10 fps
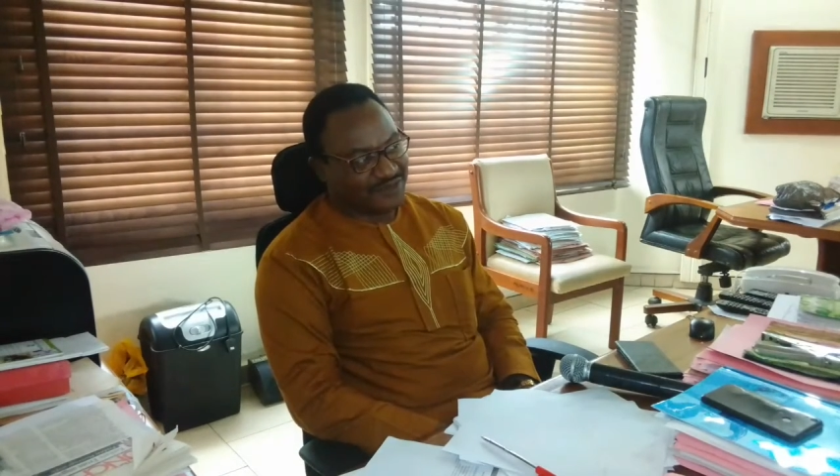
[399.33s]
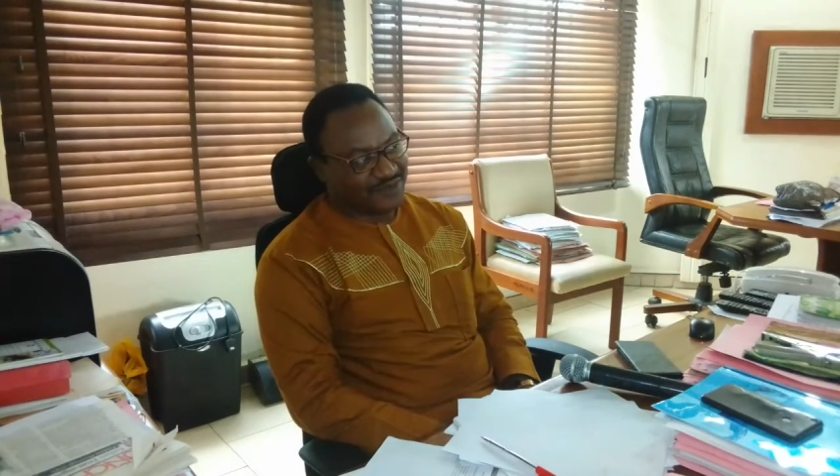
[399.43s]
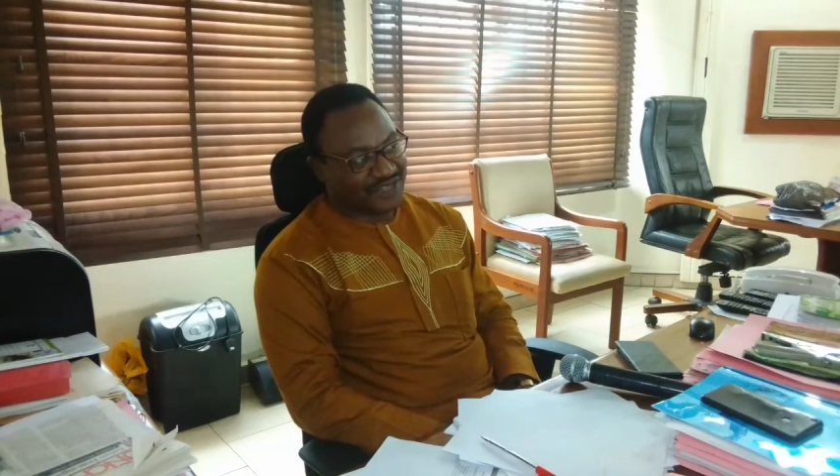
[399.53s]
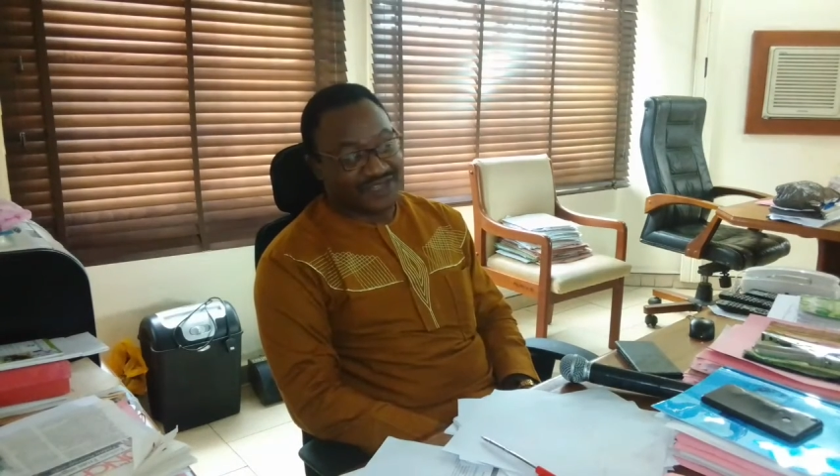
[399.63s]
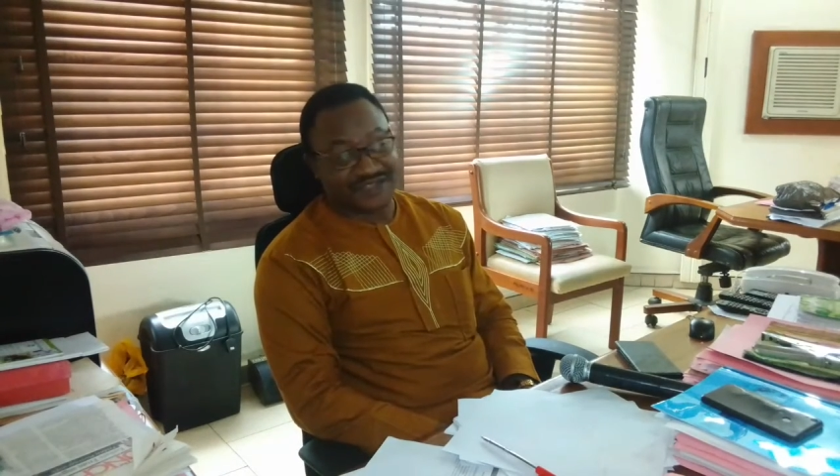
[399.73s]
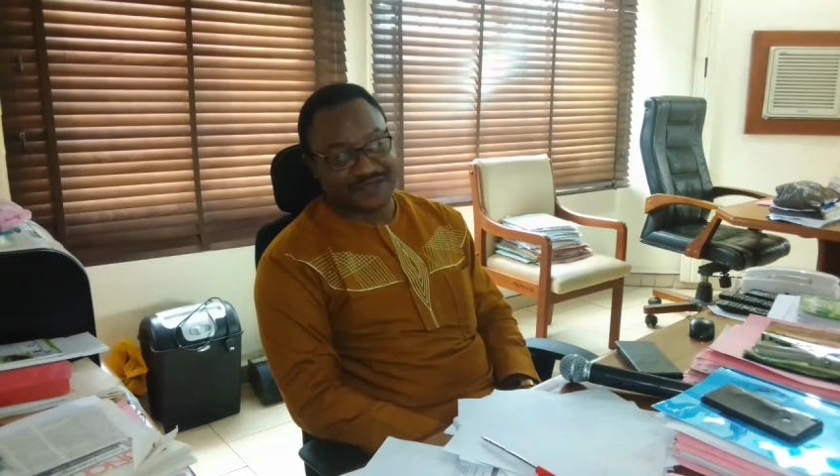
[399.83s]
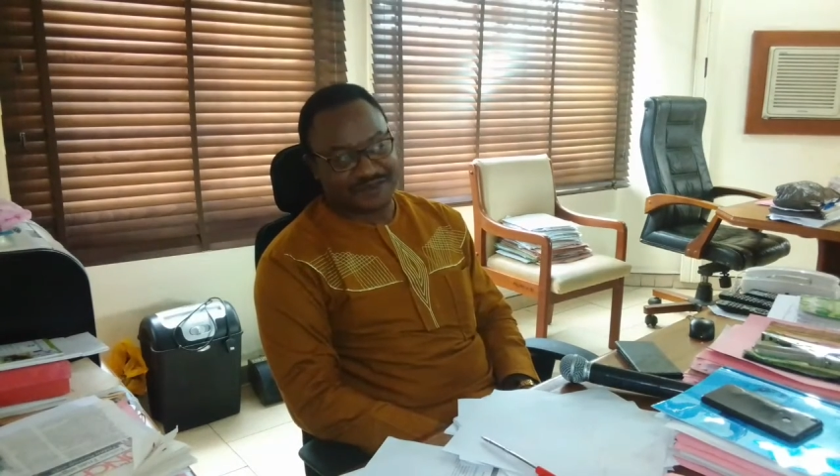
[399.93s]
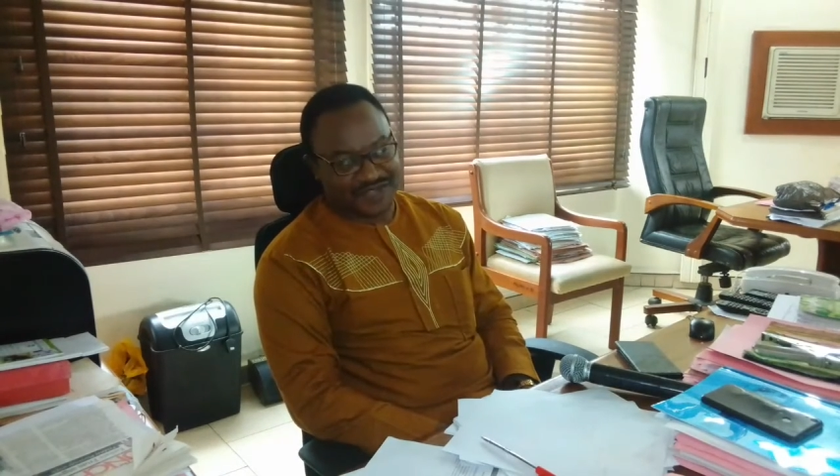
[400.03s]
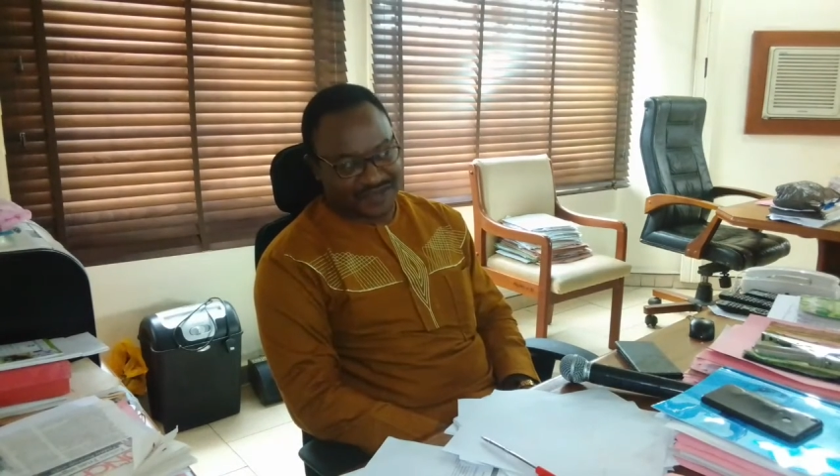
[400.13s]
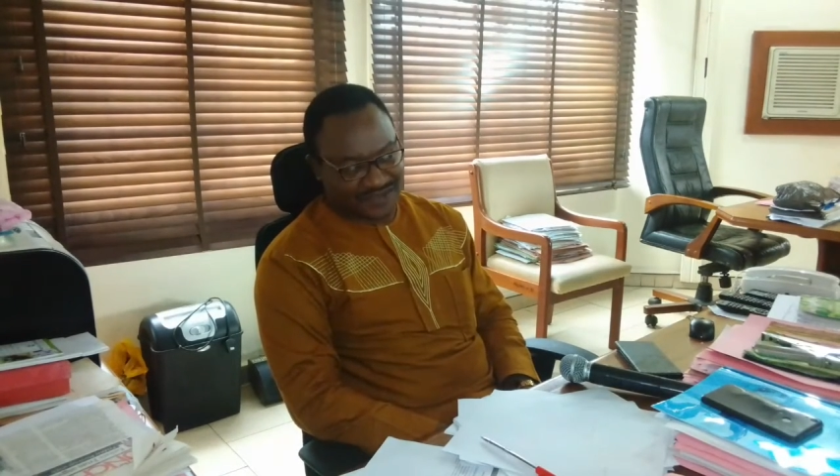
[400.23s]
But then it's
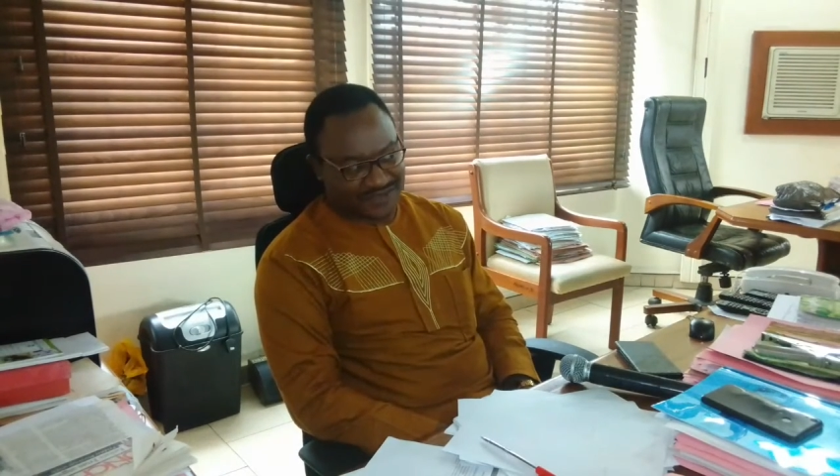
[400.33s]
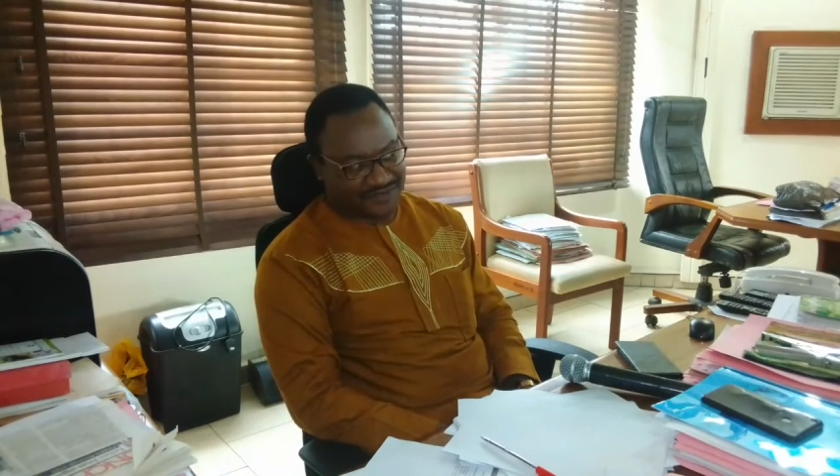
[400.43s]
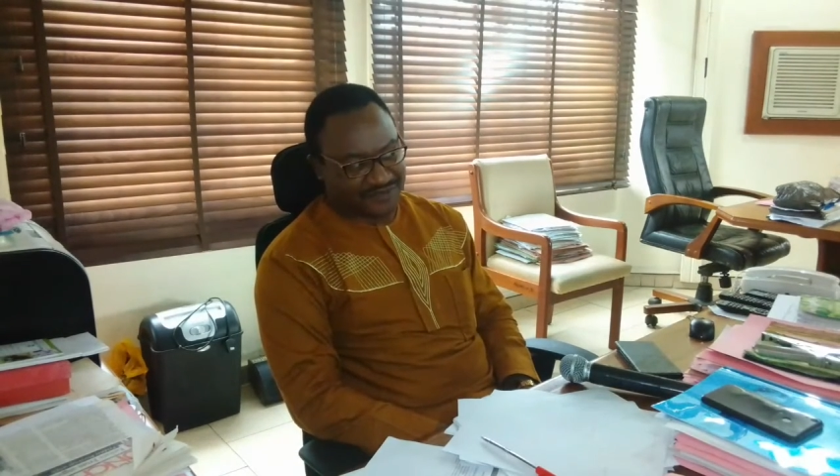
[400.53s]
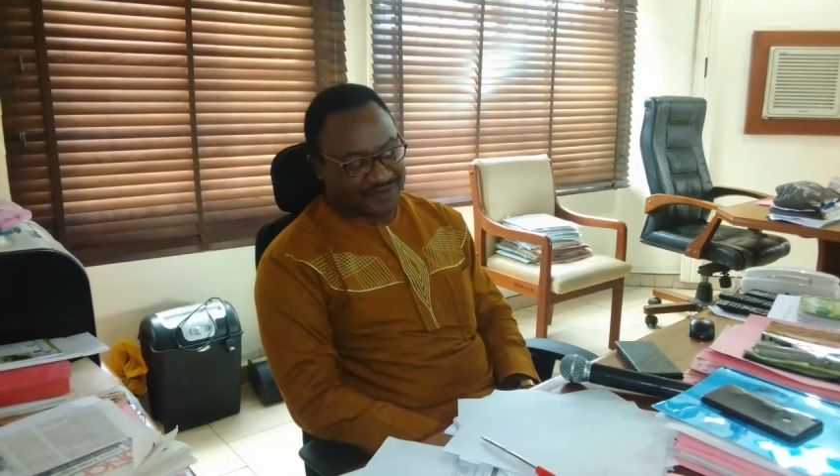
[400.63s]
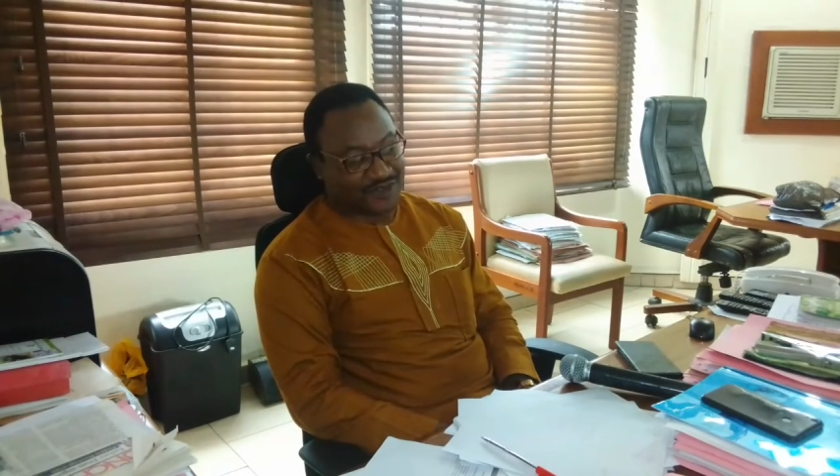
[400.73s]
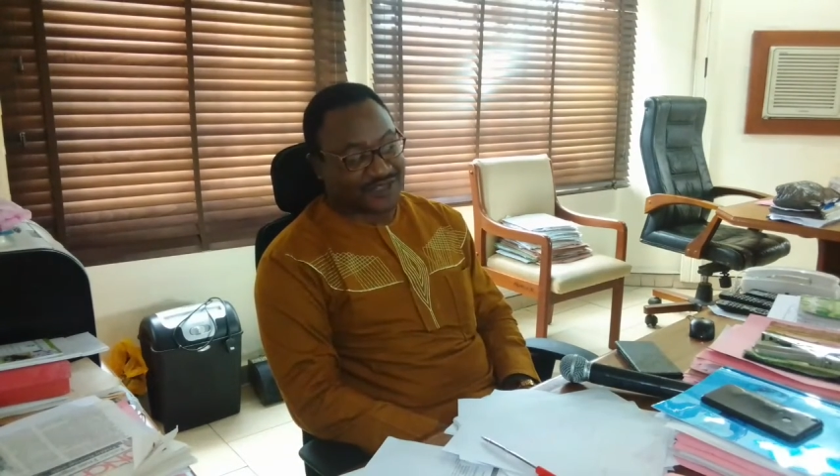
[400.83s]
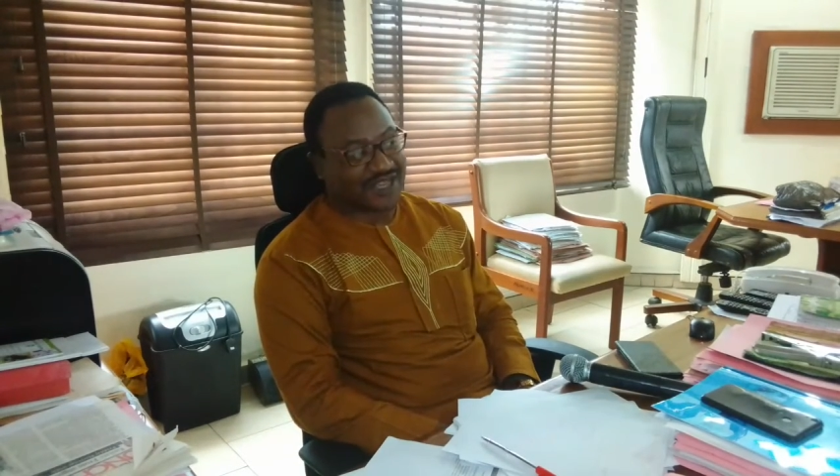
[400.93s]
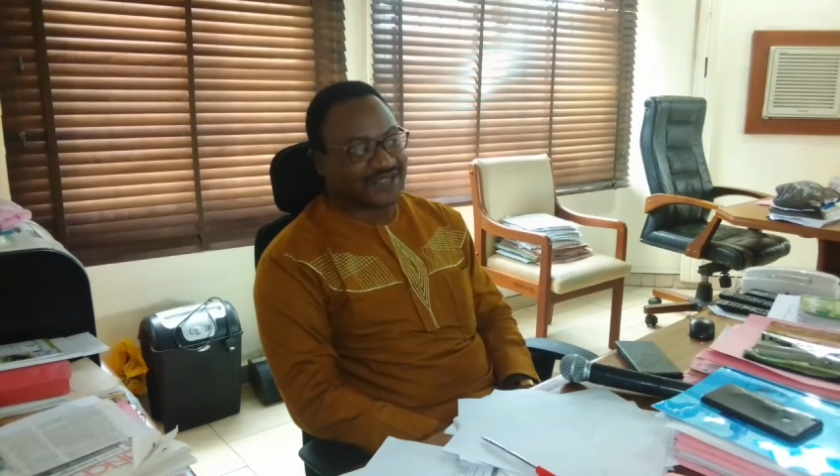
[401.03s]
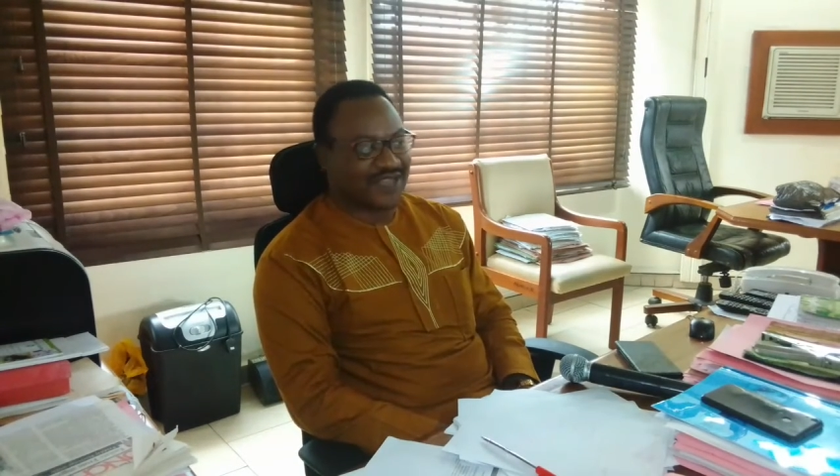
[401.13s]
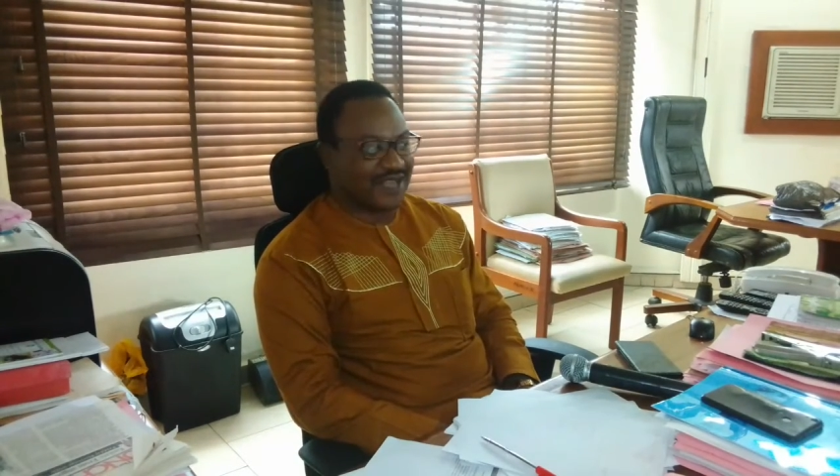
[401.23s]
subjective, because
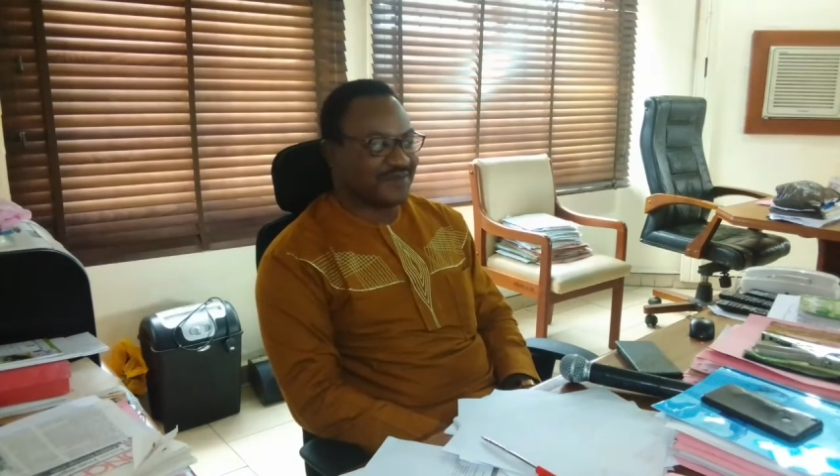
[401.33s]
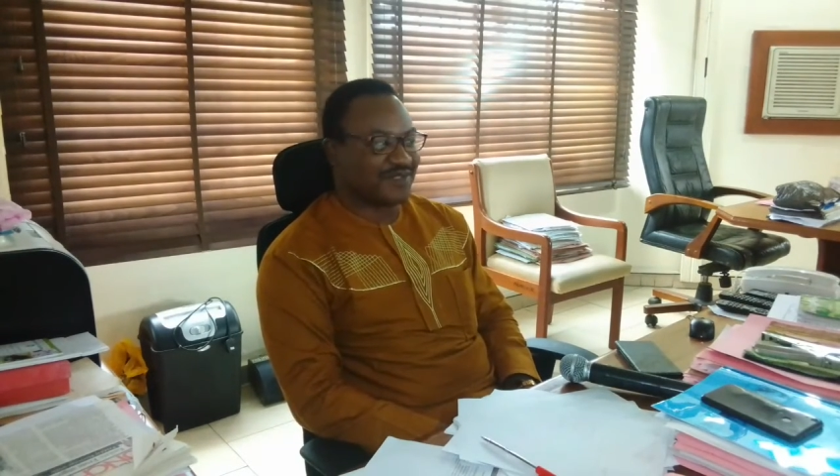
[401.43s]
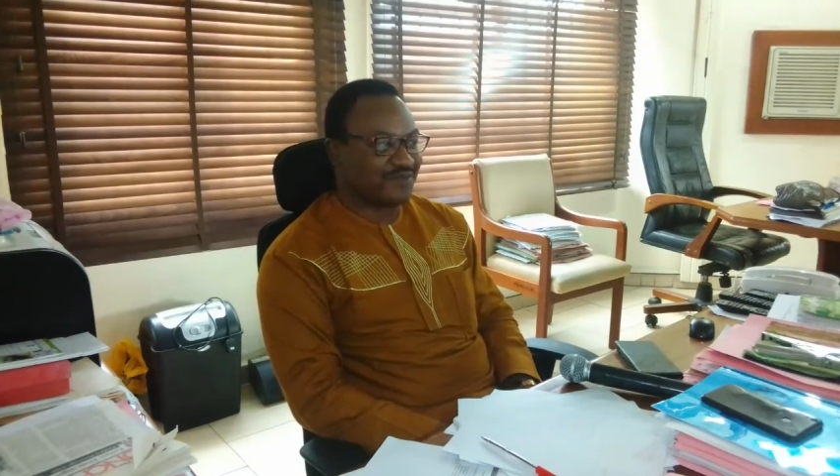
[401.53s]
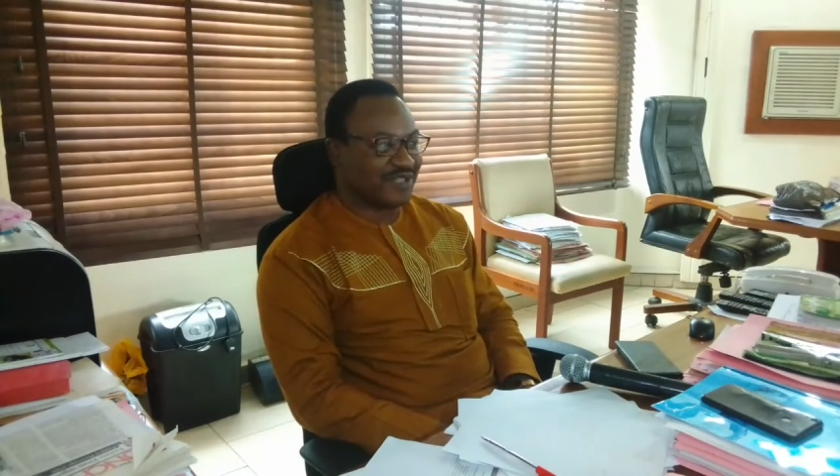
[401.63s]
at times